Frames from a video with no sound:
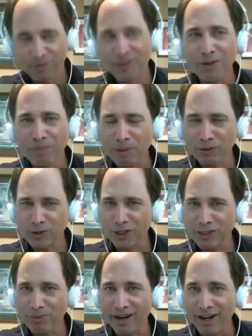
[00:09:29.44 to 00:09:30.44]
you know, people
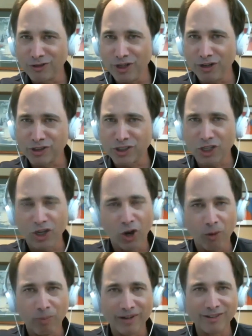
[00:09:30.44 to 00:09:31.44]
talked about a hundred years ago,
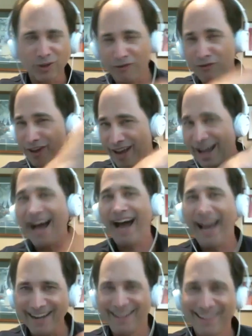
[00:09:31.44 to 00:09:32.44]
but sort of
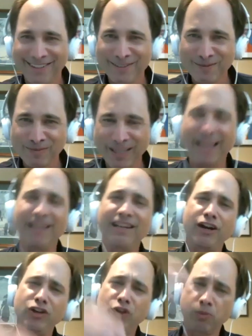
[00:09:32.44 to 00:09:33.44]
forgot. And
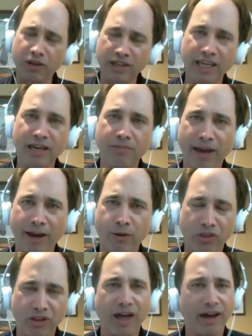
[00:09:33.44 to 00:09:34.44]
now you're bringing it back
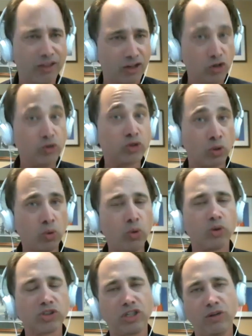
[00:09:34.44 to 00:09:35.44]
with a lot of the new
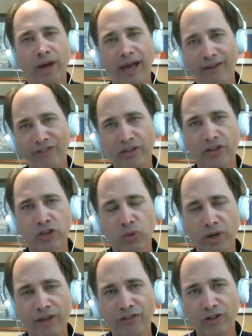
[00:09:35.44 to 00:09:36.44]
tools that you have in the
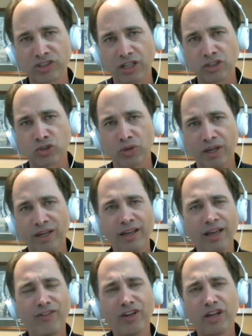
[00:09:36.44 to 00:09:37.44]
twenty-first century.
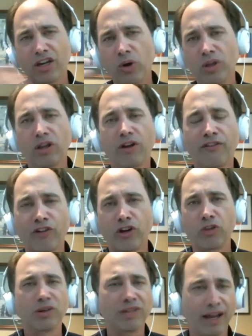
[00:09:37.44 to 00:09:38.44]
If you could go a little
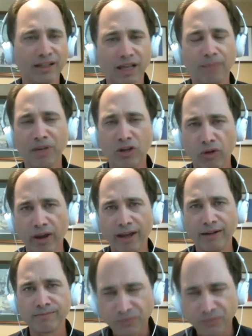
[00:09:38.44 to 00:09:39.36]
further with that, I think it'd be great.